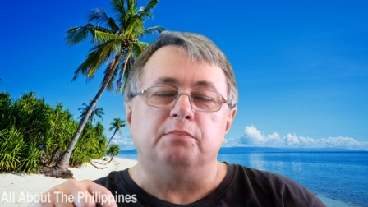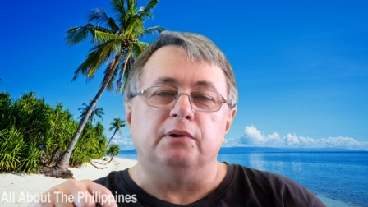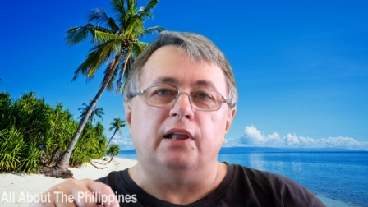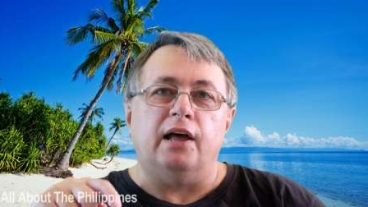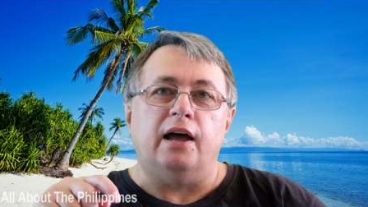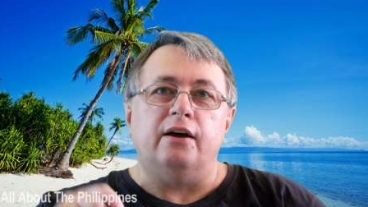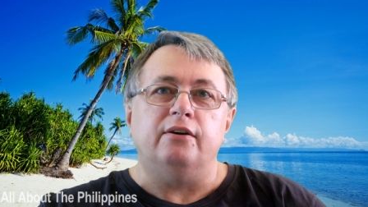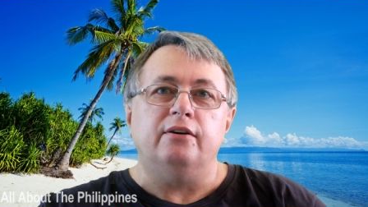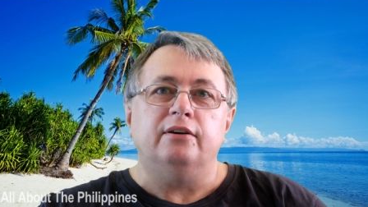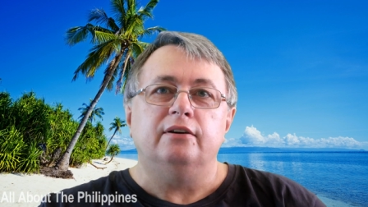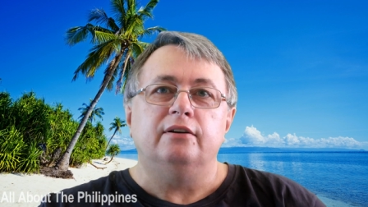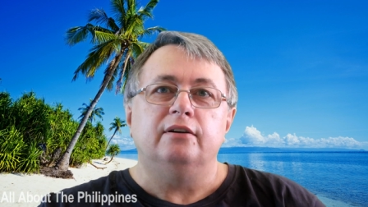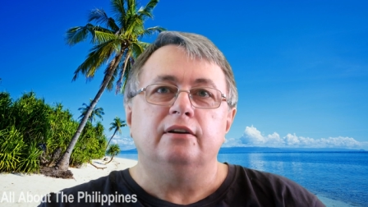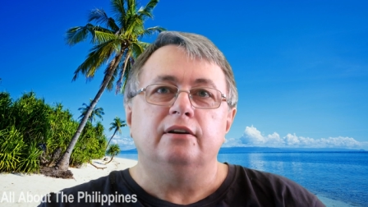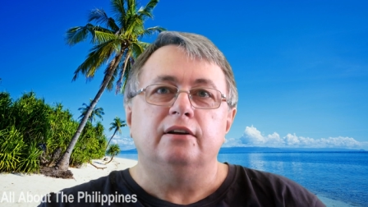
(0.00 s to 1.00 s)
below,
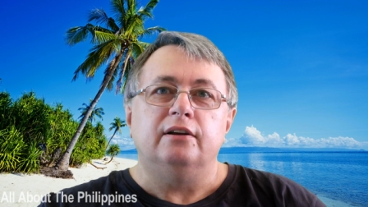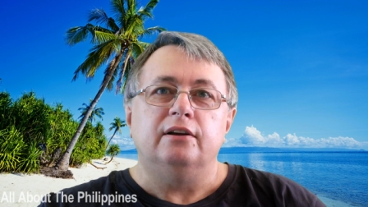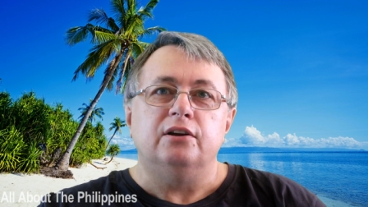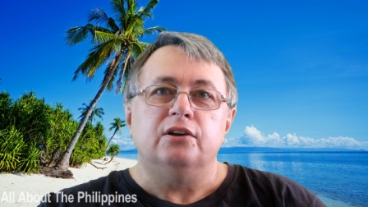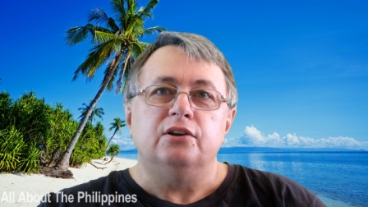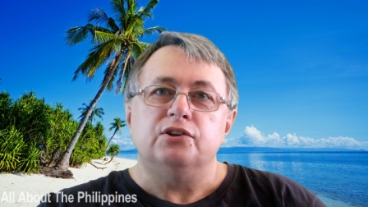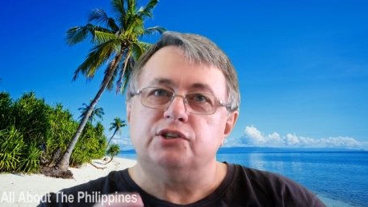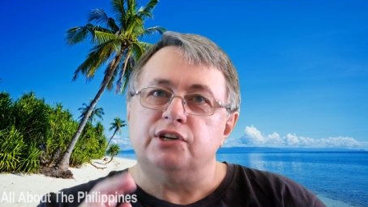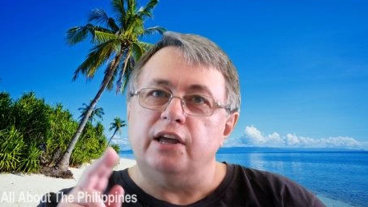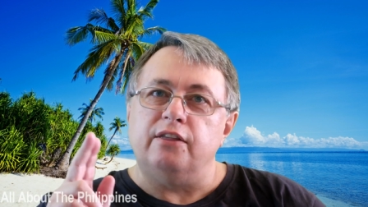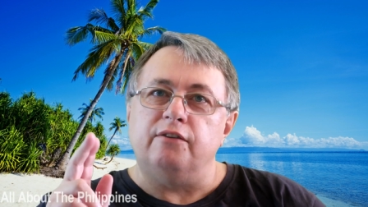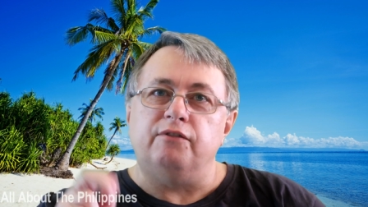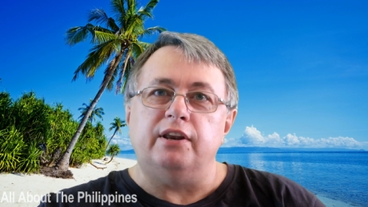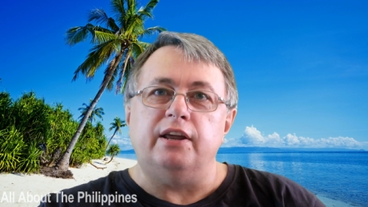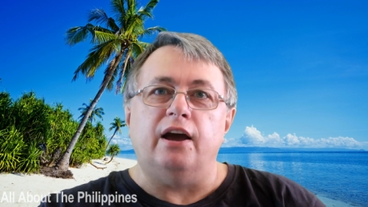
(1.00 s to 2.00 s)
share
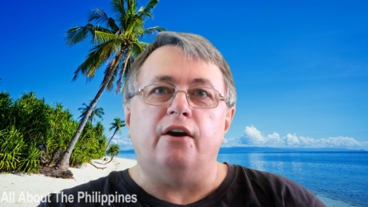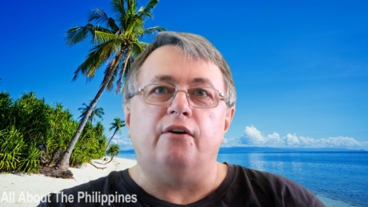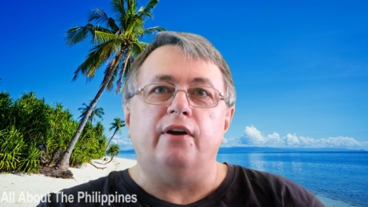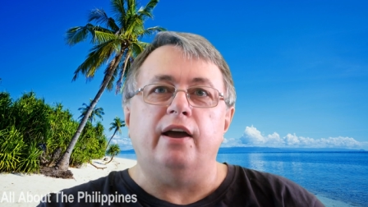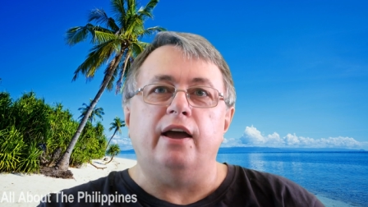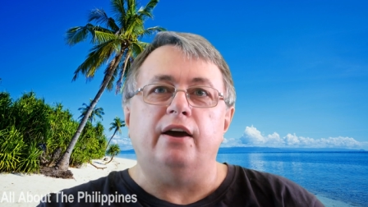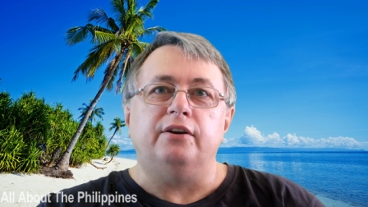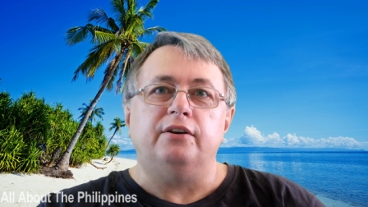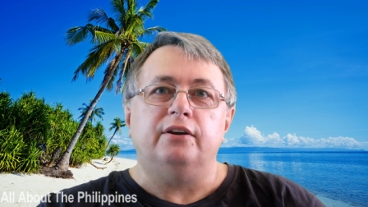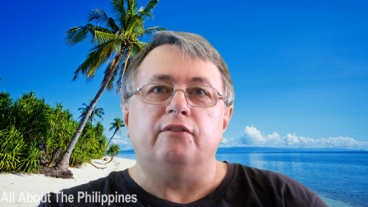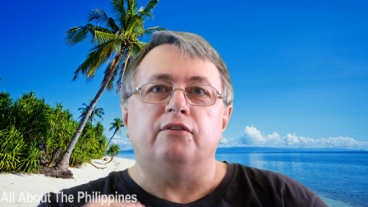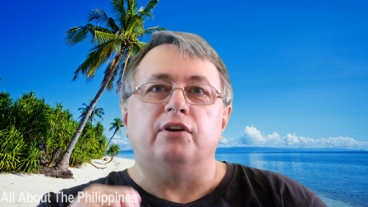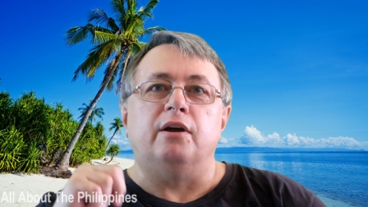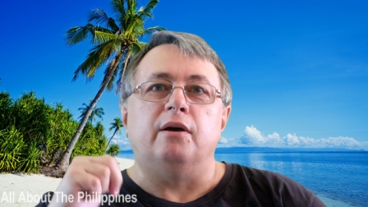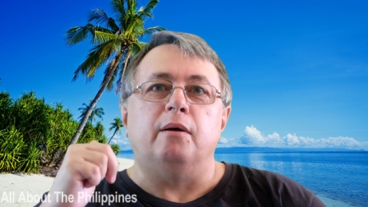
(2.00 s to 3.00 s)
the video around,
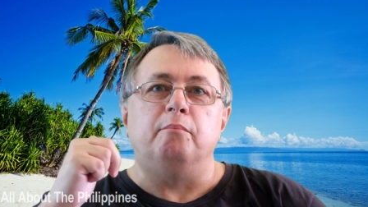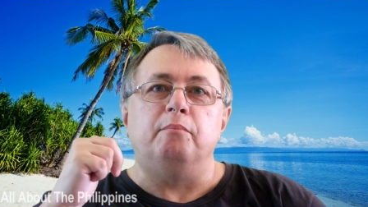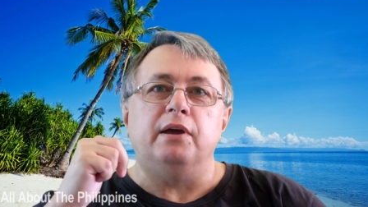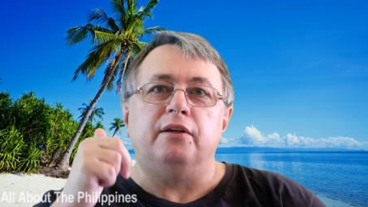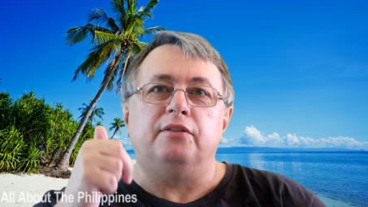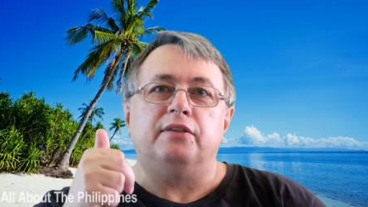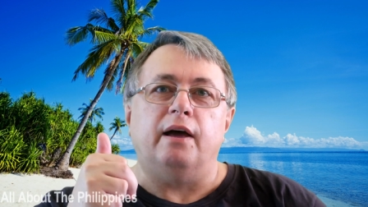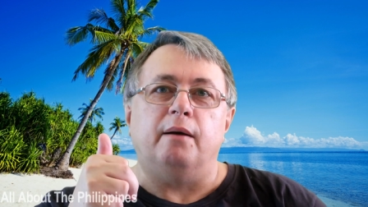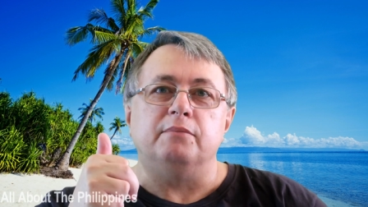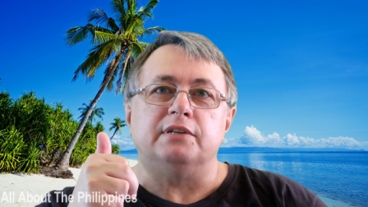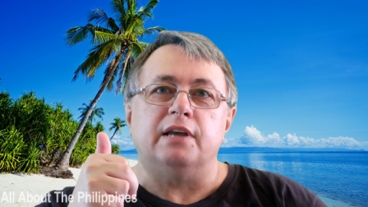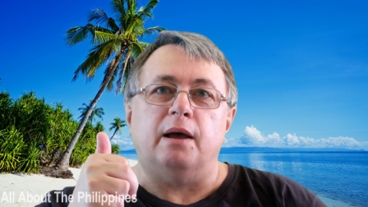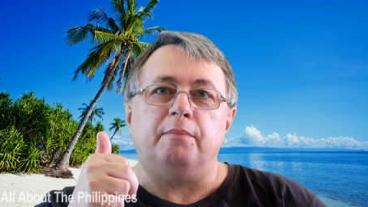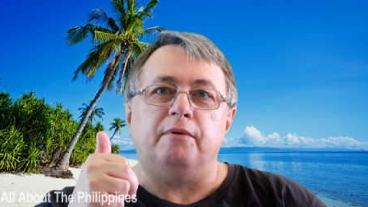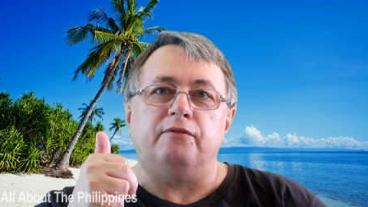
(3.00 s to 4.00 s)
give it a big
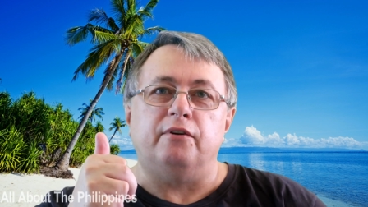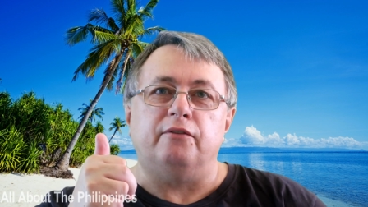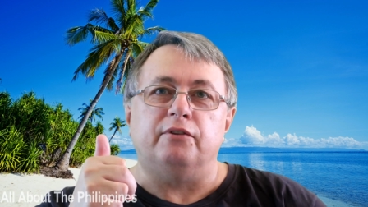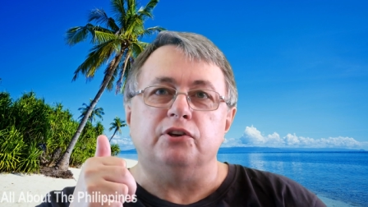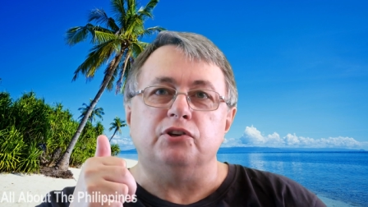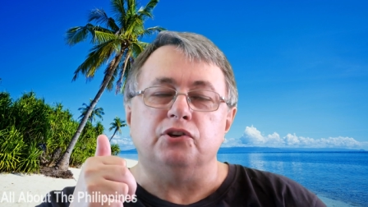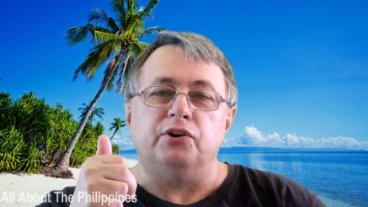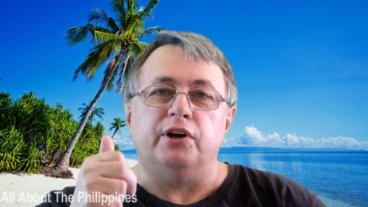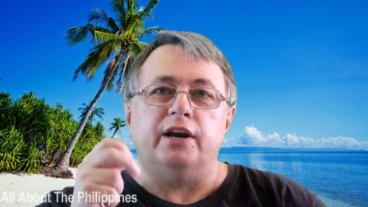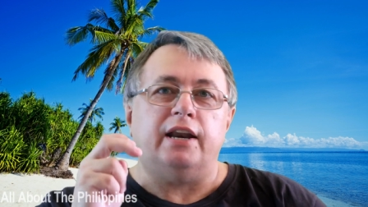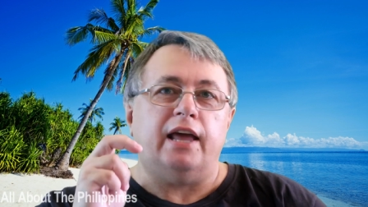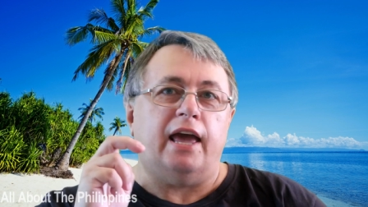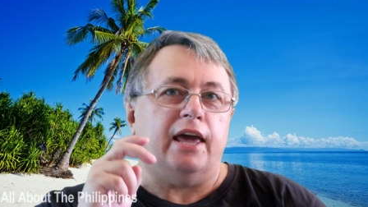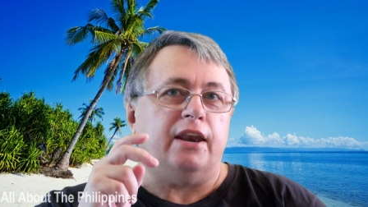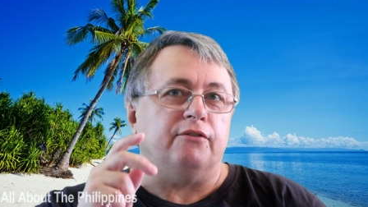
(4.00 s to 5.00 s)
thumbs up if you've enjoyed it,
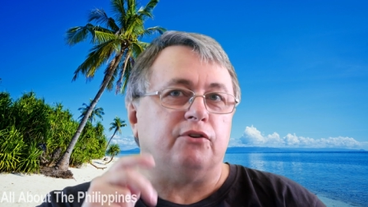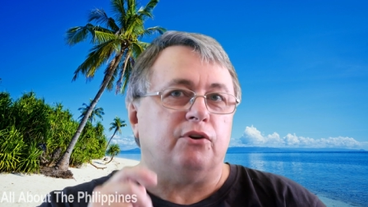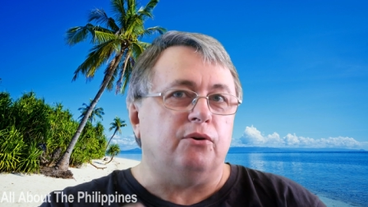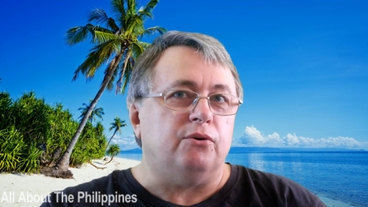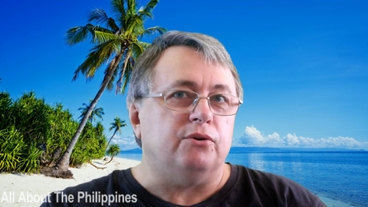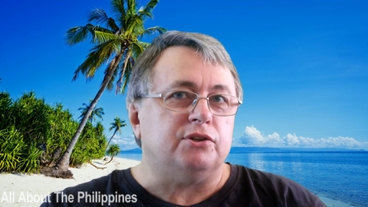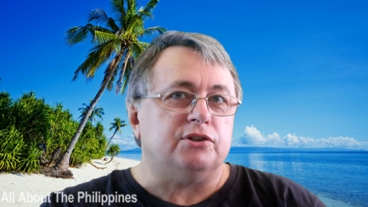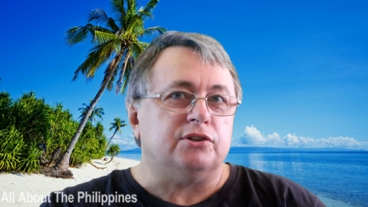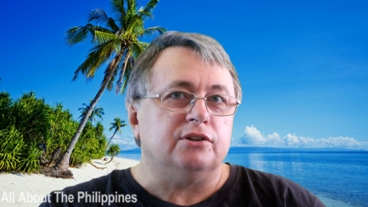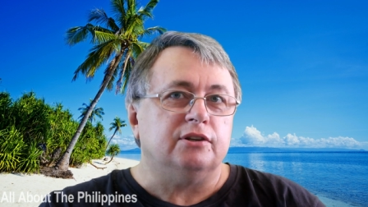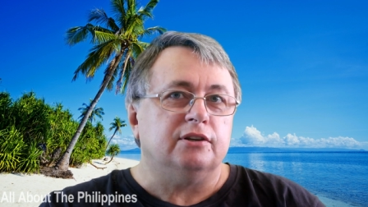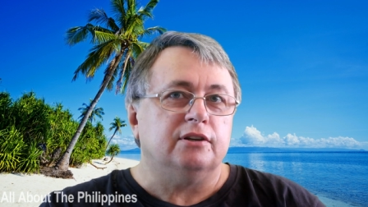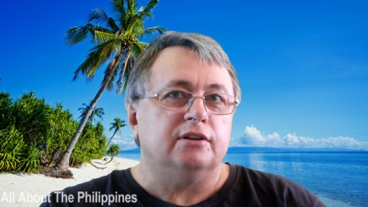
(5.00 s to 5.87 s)
and of course